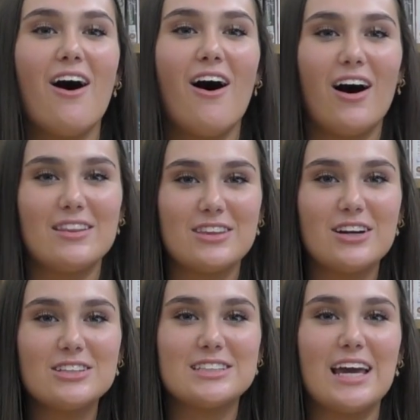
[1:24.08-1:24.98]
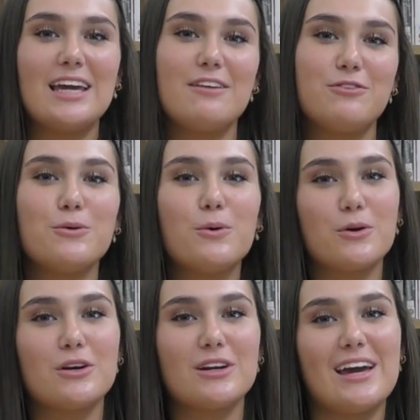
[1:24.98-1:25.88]
On Thursday, if you
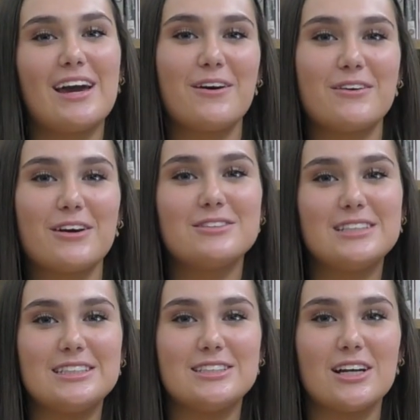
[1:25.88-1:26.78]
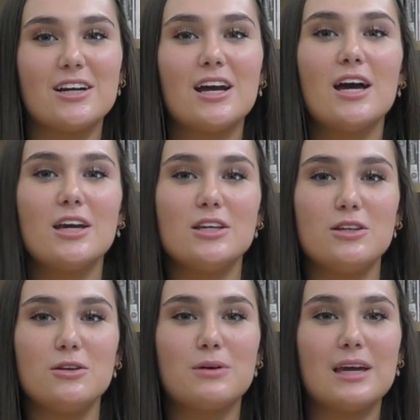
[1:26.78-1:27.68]
ordered a HOCO t-shirt,
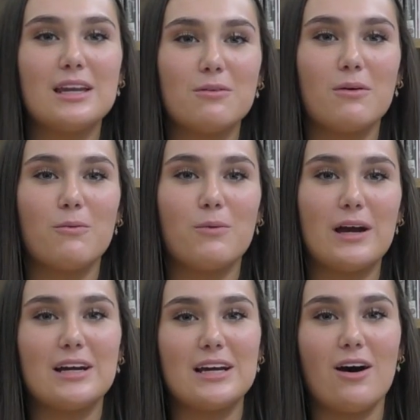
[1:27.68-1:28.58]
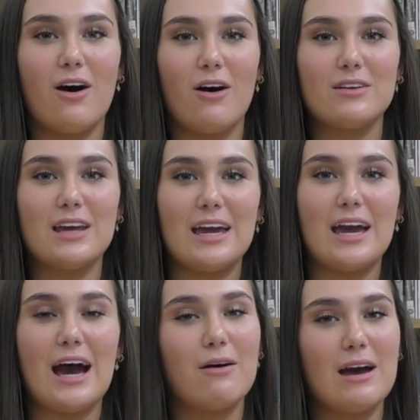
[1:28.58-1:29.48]
you can wear it all day.
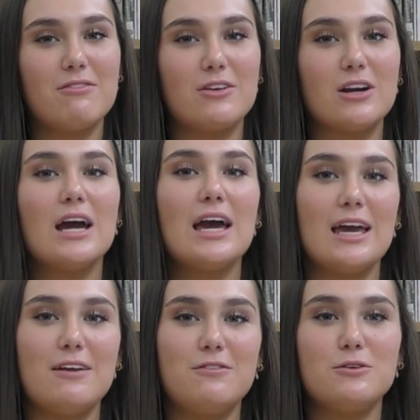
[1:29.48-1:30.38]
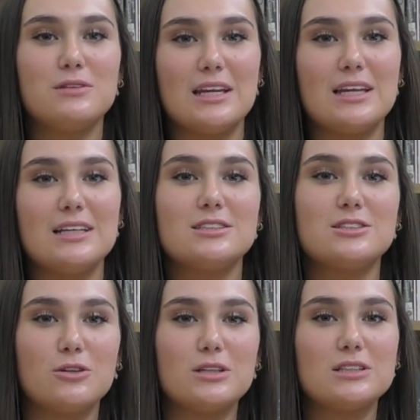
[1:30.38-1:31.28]
However, if you didn't,
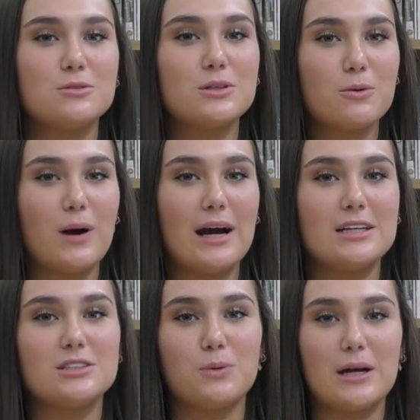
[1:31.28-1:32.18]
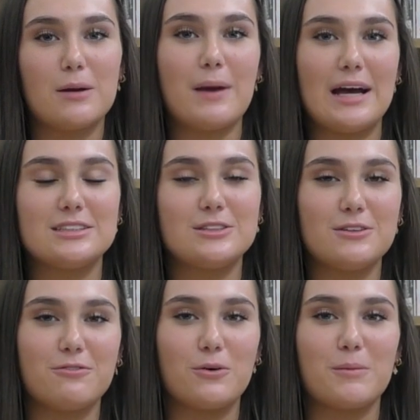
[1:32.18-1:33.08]
students are required to wear a mass
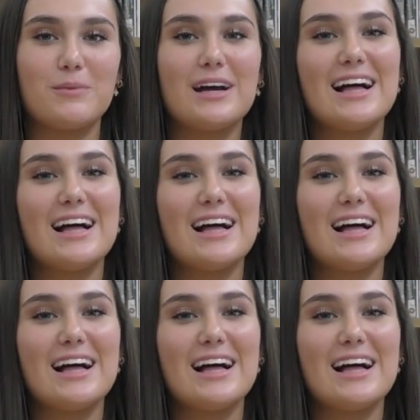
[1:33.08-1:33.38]
uniform.